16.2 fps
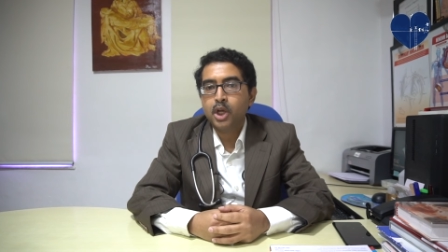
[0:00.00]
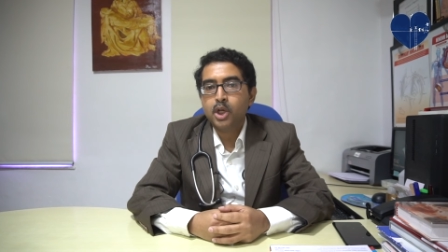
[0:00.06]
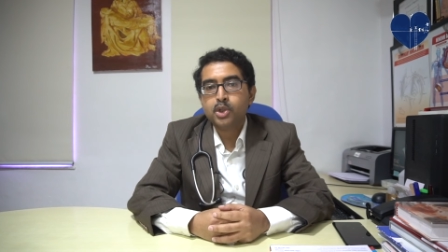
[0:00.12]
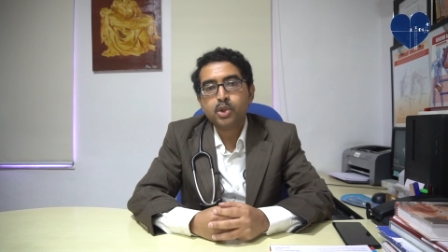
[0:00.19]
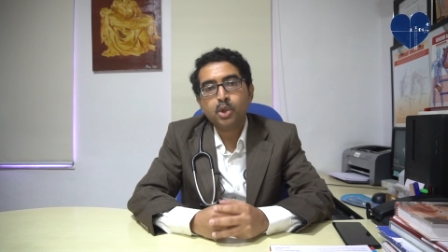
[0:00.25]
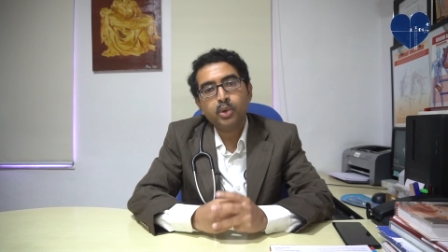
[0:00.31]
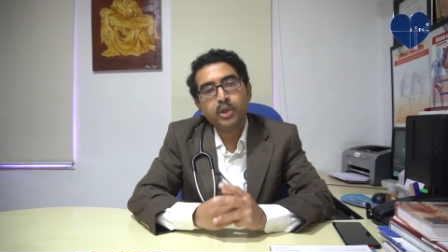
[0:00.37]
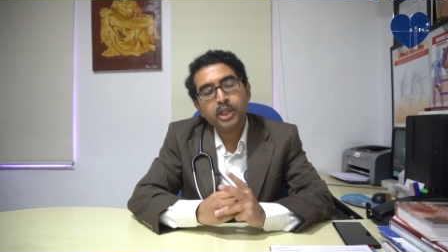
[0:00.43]

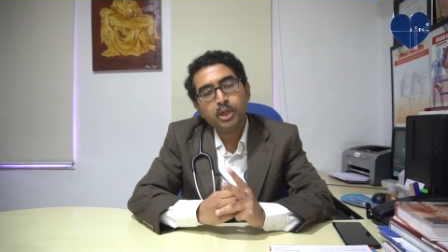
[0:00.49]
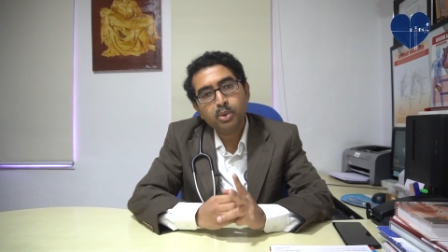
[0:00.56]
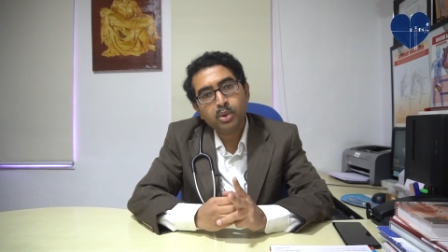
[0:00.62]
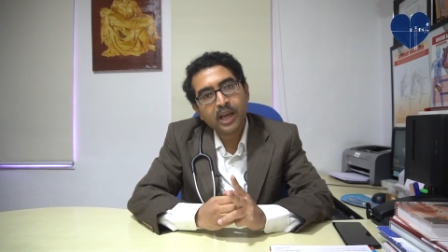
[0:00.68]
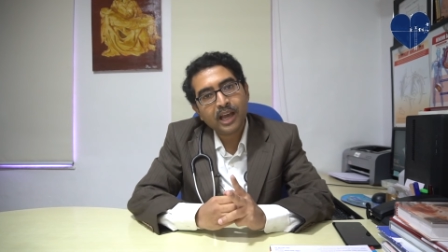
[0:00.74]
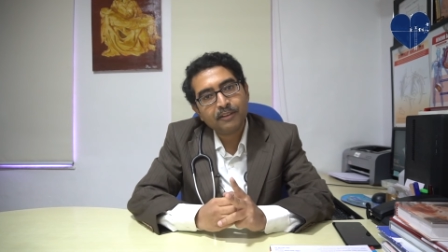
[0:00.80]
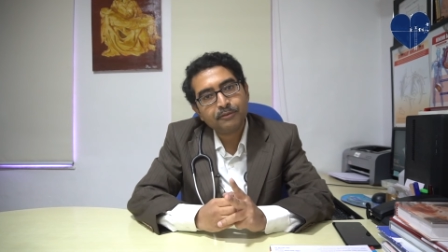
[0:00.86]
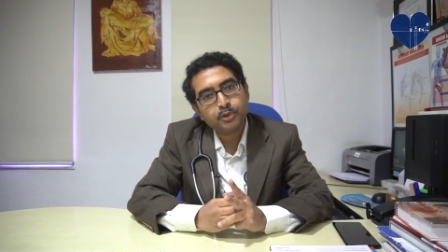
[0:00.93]
So you
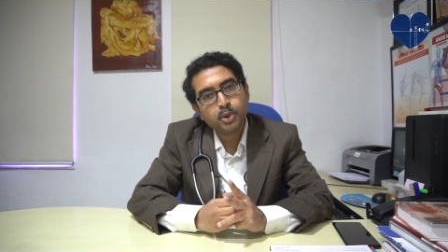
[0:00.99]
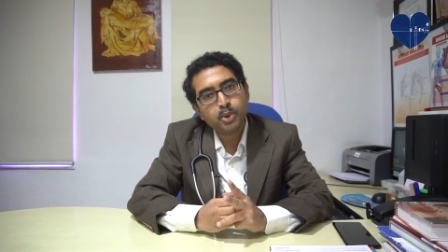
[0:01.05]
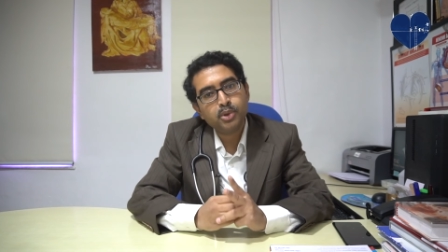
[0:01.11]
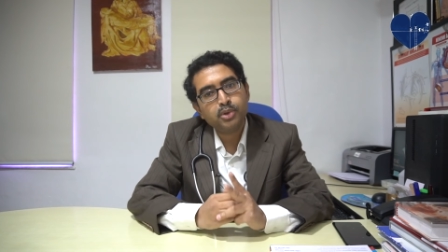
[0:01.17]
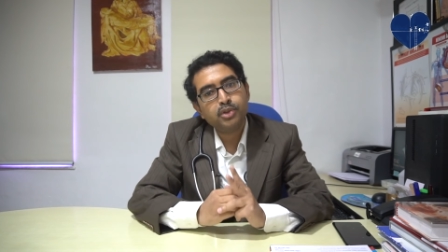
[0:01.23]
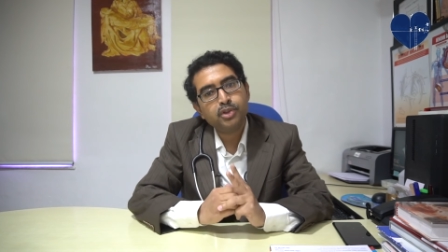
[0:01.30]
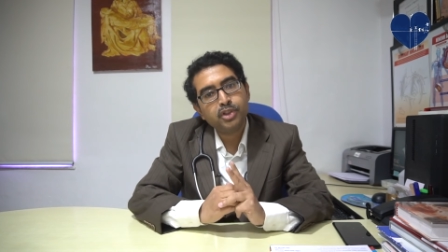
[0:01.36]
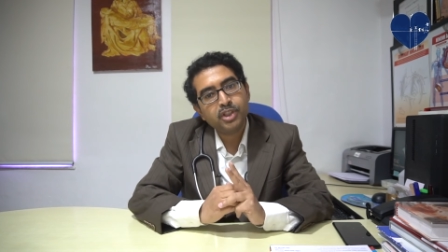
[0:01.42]
have
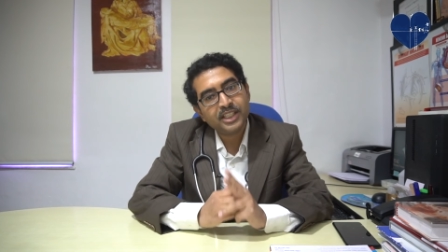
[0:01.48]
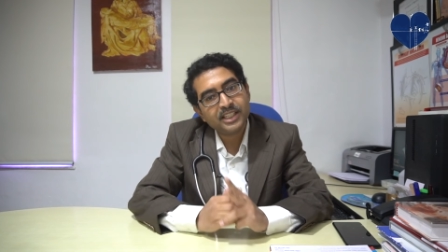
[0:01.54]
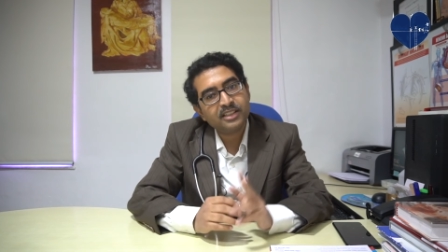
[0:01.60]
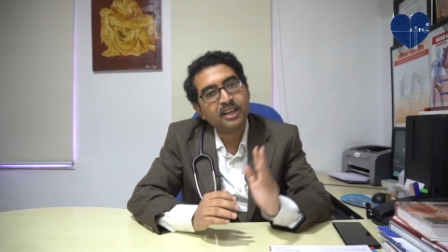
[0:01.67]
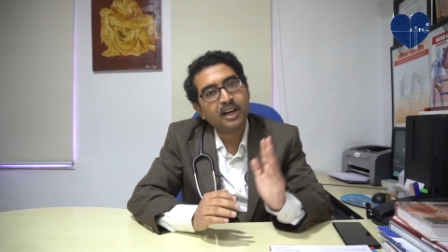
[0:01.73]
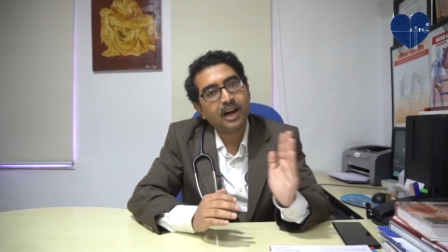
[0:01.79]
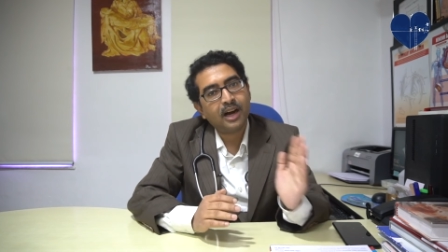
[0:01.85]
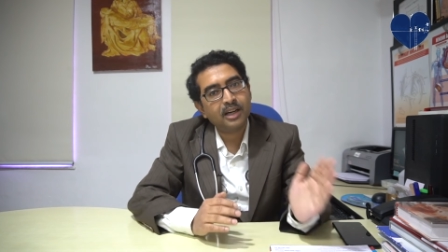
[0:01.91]
to
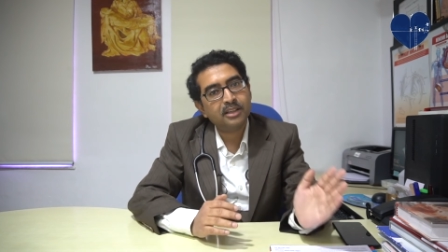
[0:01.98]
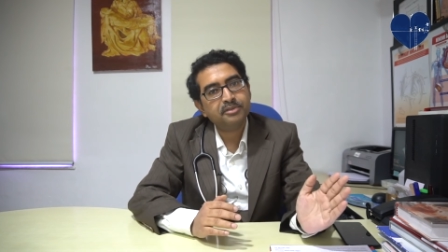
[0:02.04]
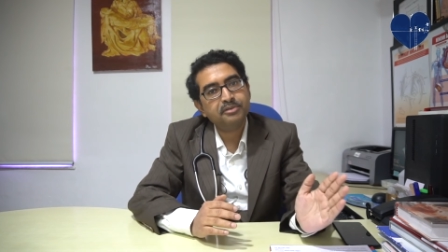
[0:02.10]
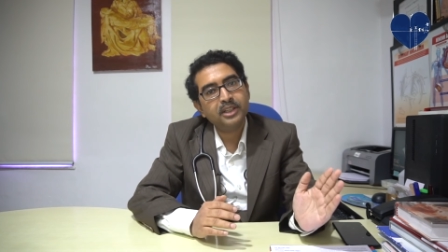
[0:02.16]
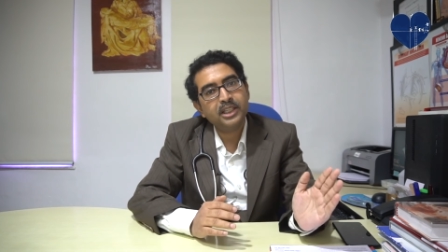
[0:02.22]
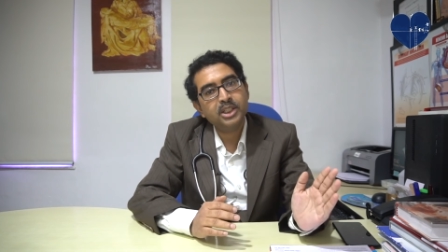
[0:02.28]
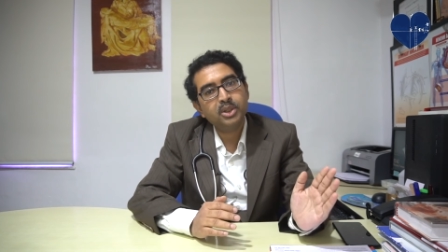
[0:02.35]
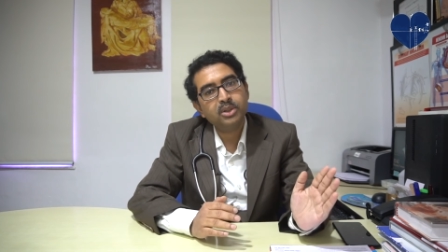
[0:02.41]
treat heart
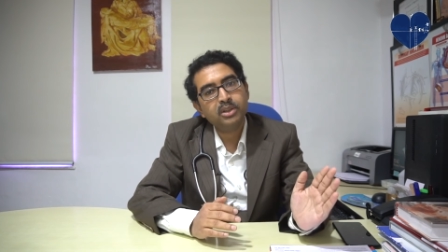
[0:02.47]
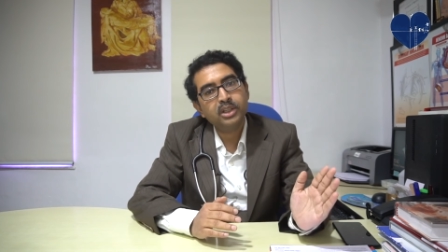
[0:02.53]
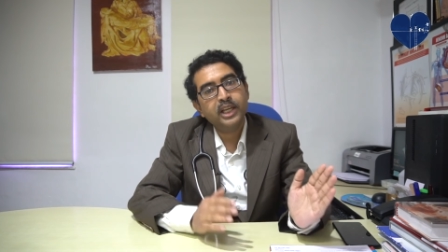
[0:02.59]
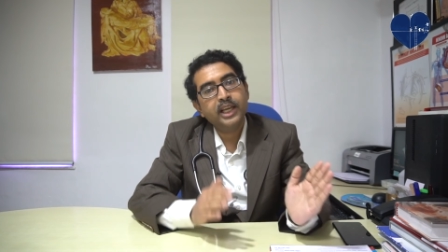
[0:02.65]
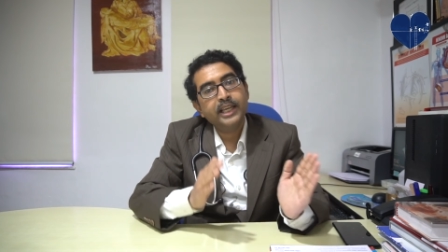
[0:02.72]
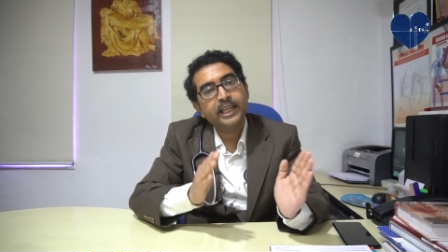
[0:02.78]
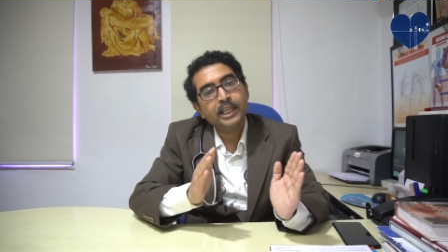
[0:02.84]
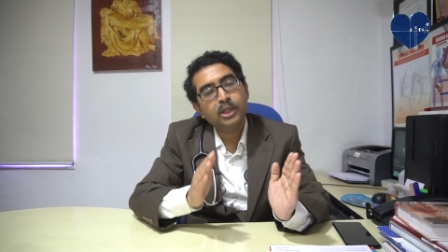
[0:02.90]
failure,
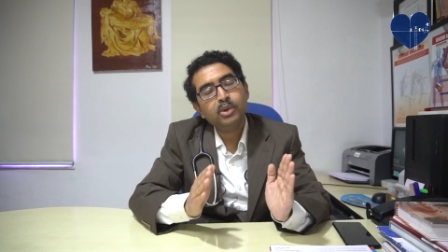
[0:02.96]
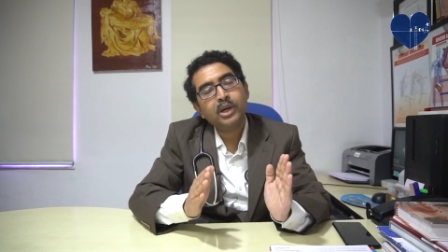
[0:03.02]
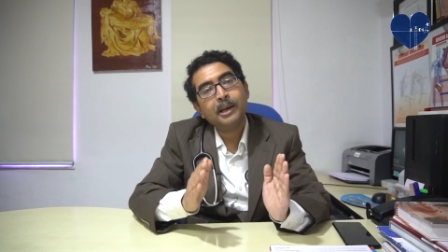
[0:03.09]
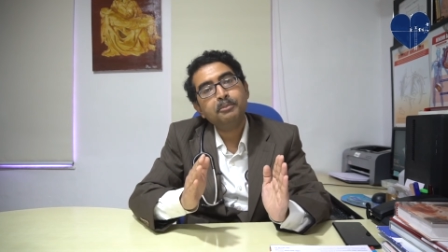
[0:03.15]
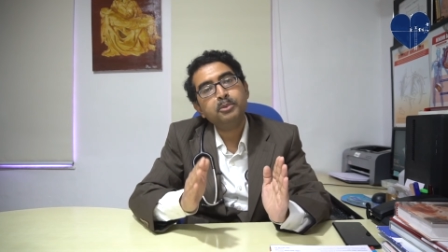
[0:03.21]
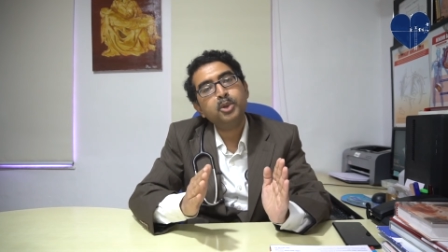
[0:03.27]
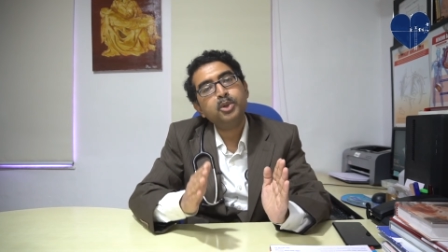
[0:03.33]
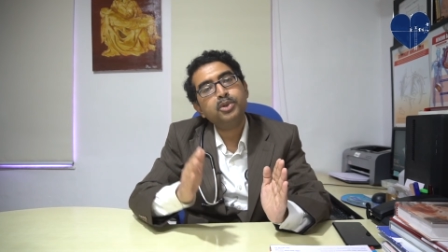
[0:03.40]
you
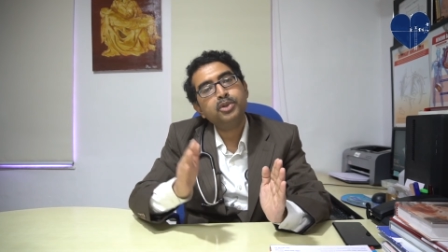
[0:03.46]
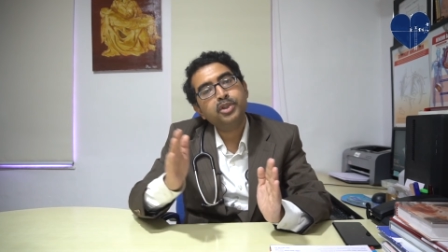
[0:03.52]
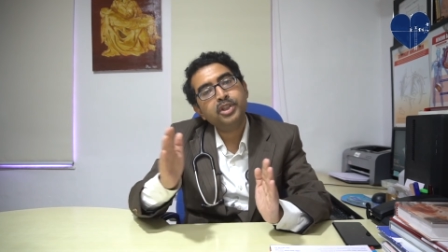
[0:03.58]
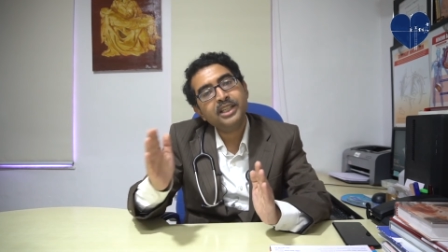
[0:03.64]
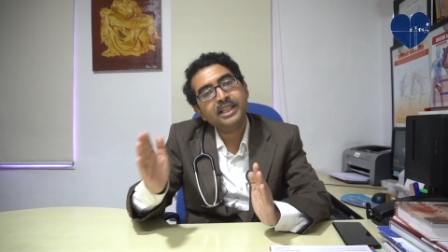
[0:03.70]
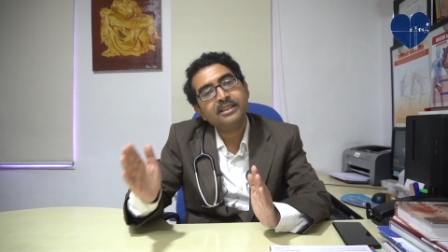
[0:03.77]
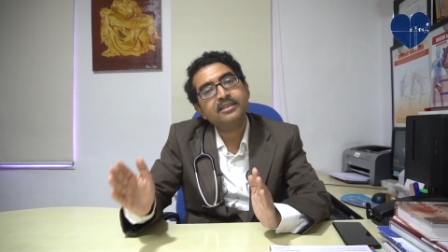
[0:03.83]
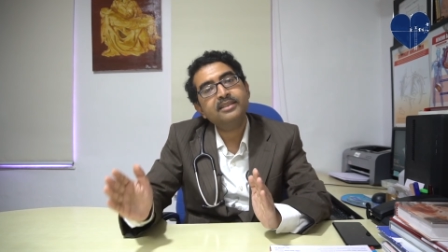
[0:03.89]
have to
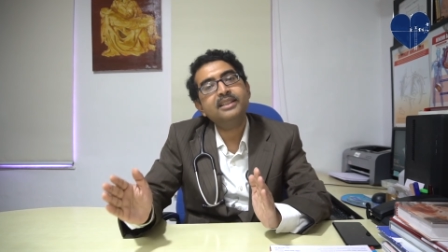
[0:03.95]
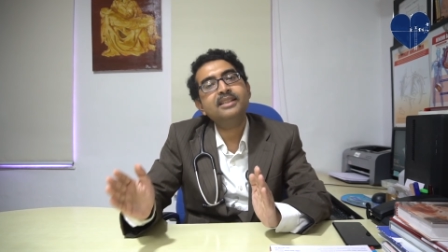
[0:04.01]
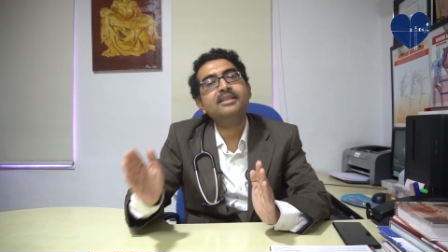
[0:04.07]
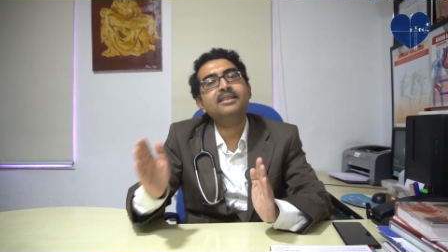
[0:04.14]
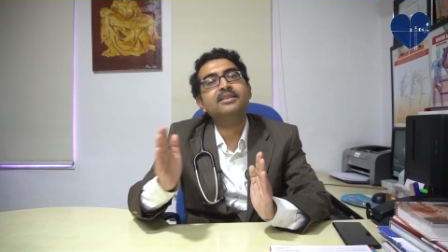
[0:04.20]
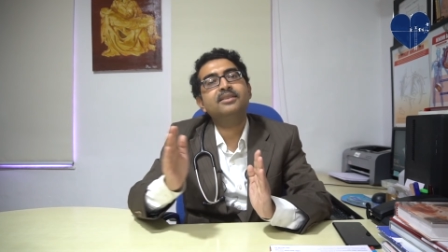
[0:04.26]
treat these